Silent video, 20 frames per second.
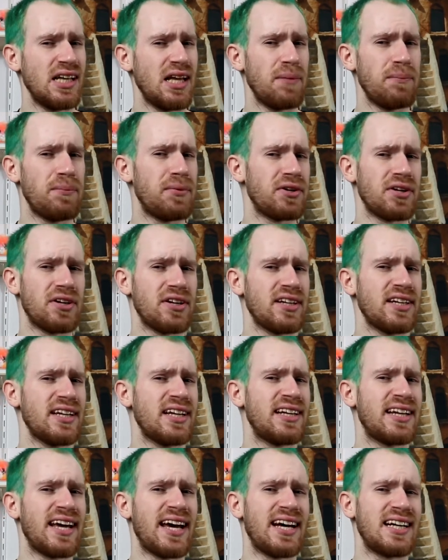But other
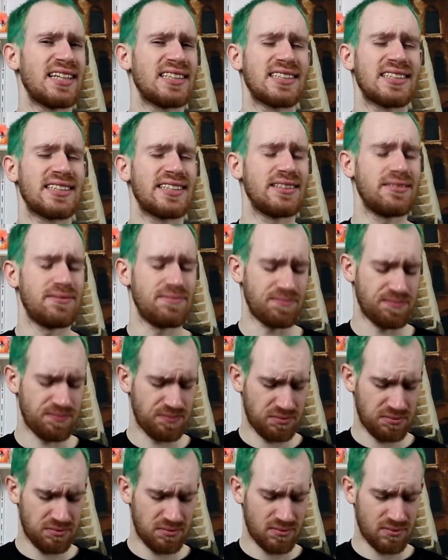than that,
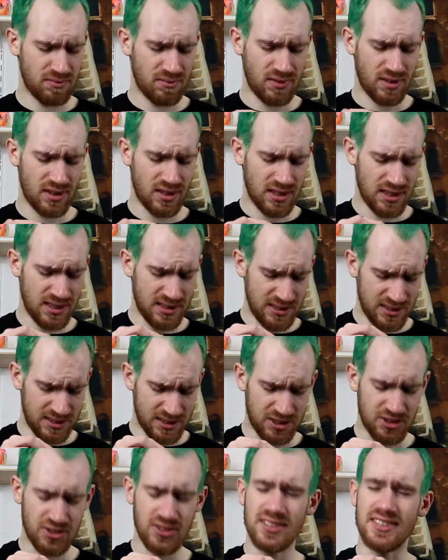
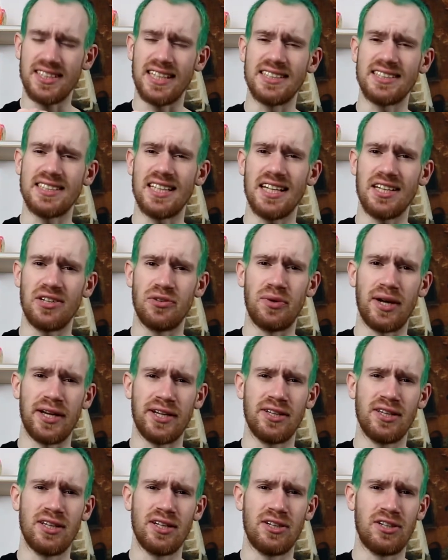this just tastes like a
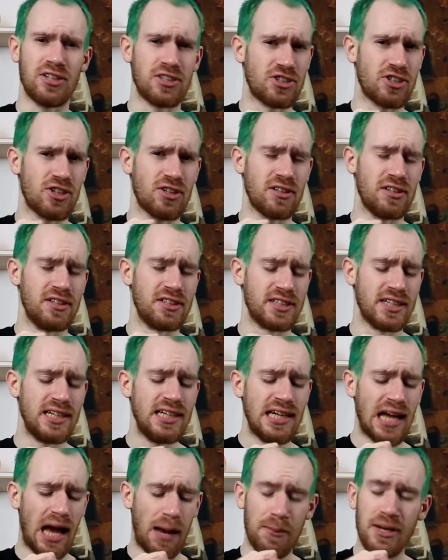regular hot chocolate.
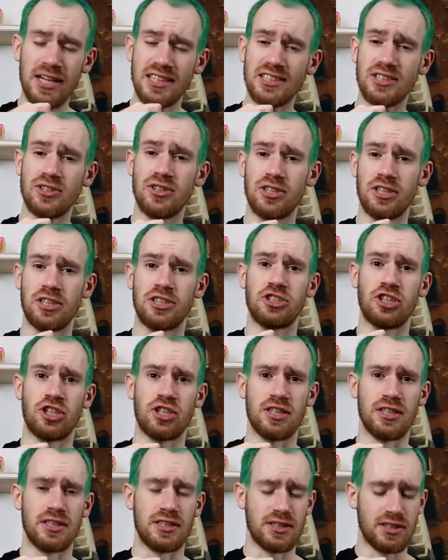I mean, it's a good hot
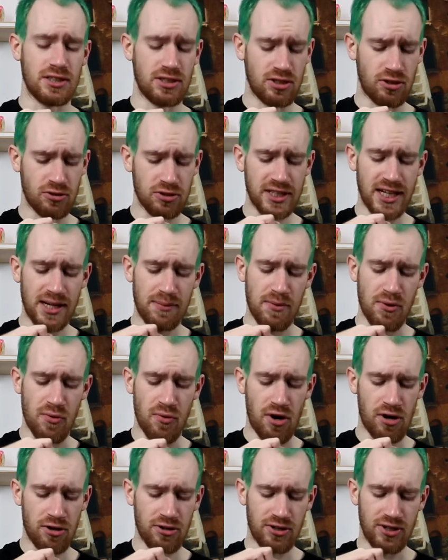chocolate. Don't get me
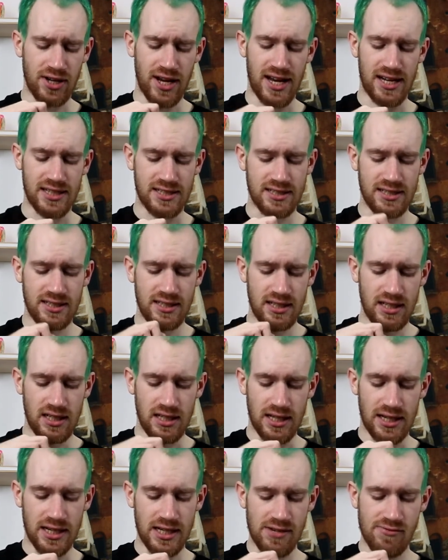wrong on that.
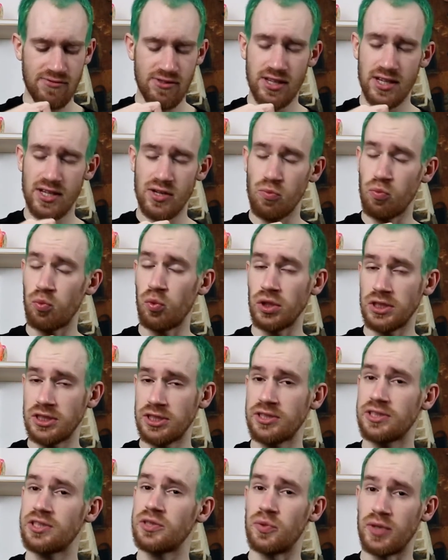Like, I definitely would
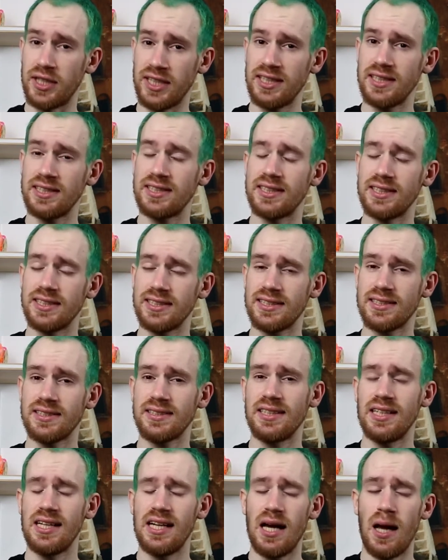drink
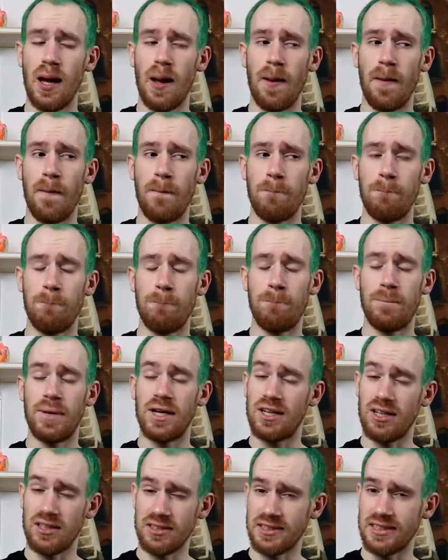this, but
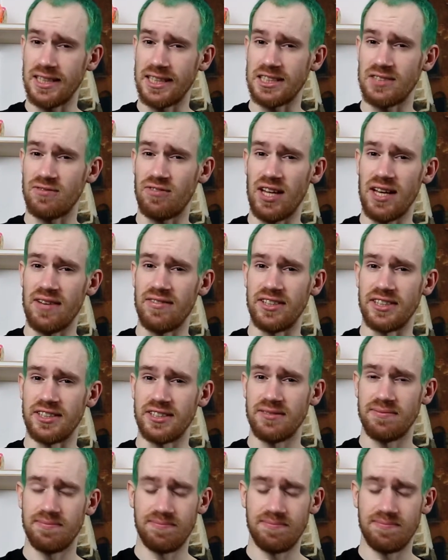it doesn't taste flavored.